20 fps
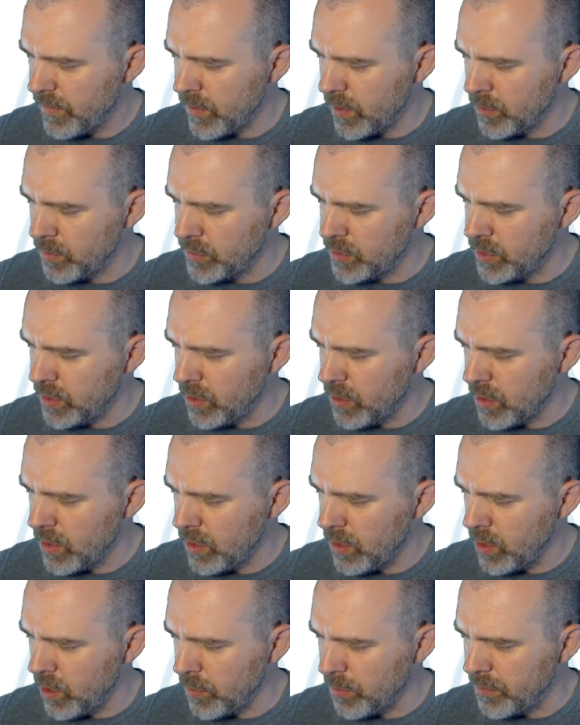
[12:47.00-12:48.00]
from
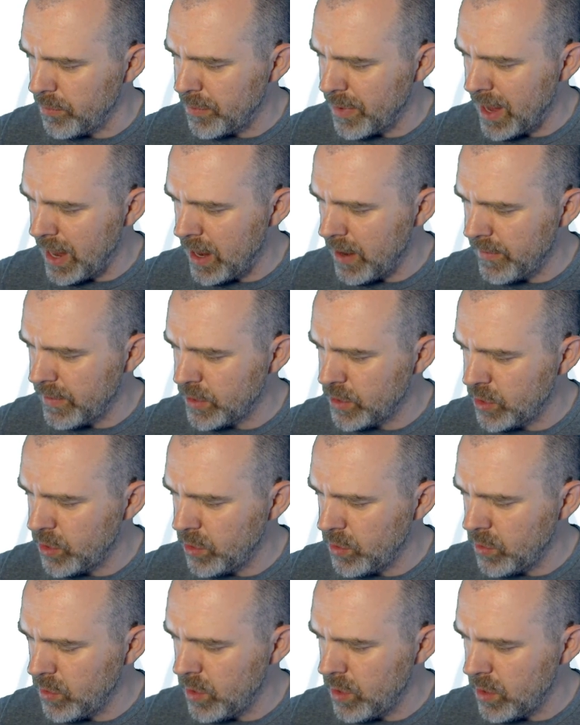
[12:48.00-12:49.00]
pi over
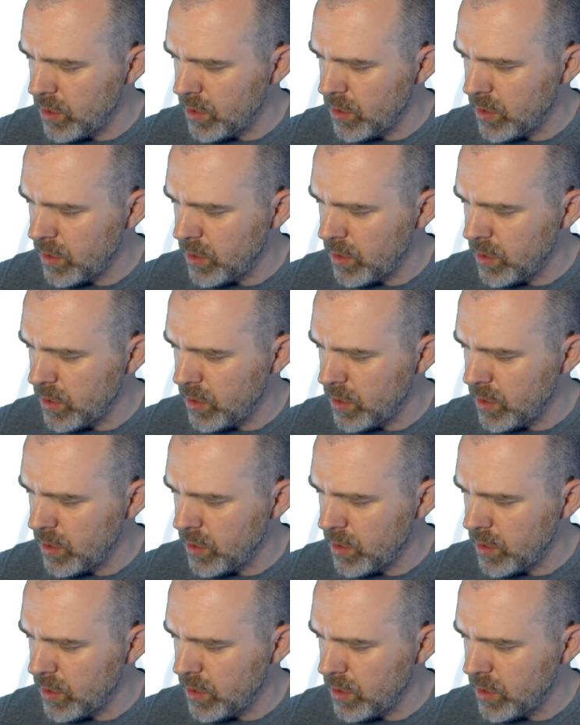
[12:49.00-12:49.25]
2